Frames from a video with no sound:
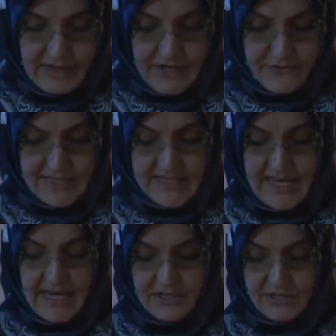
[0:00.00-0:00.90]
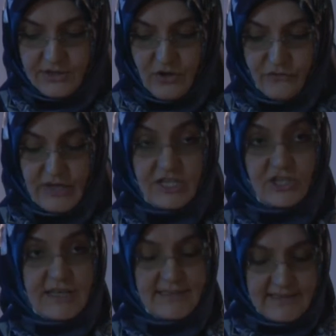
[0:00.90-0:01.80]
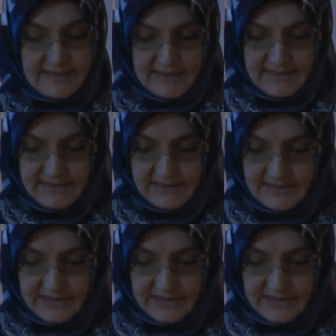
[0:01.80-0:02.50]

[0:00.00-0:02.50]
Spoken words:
eradication of injustices,